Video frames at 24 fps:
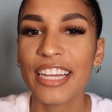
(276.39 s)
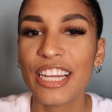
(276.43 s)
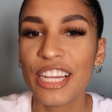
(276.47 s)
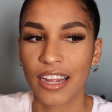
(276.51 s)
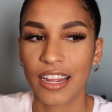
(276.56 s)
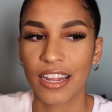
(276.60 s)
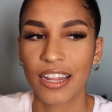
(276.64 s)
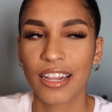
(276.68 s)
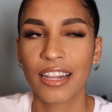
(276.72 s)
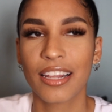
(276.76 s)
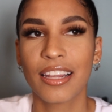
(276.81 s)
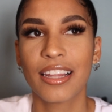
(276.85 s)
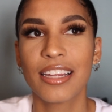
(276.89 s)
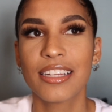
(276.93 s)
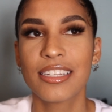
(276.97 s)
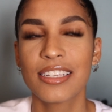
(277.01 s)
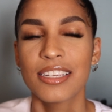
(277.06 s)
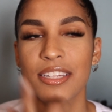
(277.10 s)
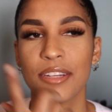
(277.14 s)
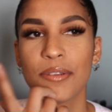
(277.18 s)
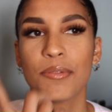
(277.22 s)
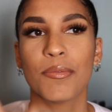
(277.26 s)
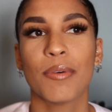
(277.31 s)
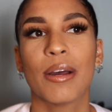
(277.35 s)
Uh, let's
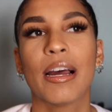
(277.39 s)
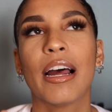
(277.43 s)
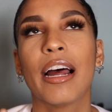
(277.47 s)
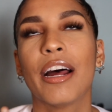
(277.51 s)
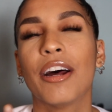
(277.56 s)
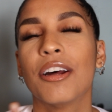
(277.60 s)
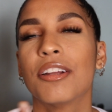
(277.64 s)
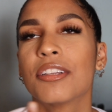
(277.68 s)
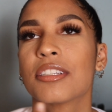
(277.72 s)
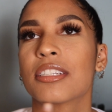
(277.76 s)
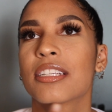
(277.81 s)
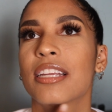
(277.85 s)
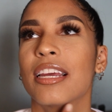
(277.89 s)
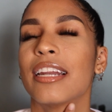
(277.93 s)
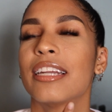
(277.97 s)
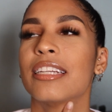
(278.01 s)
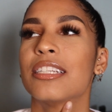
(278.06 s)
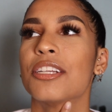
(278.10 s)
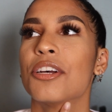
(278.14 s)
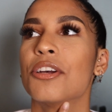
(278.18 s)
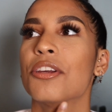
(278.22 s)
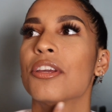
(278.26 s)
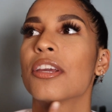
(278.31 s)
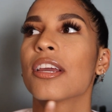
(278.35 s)
see, what else can I
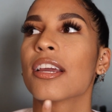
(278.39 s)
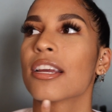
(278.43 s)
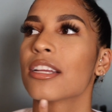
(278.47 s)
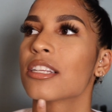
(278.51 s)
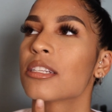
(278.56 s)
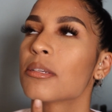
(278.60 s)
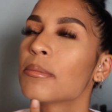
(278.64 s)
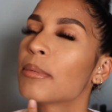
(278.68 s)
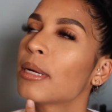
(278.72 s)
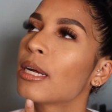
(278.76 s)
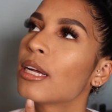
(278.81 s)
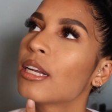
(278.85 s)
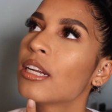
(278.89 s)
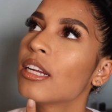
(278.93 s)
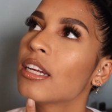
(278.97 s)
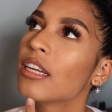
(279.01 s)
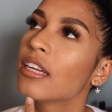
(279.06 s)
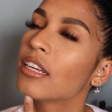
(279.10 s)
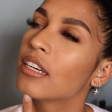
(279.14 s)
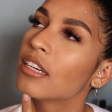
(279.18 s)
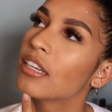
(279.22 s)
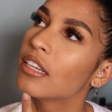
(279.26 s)
tell you guys about it?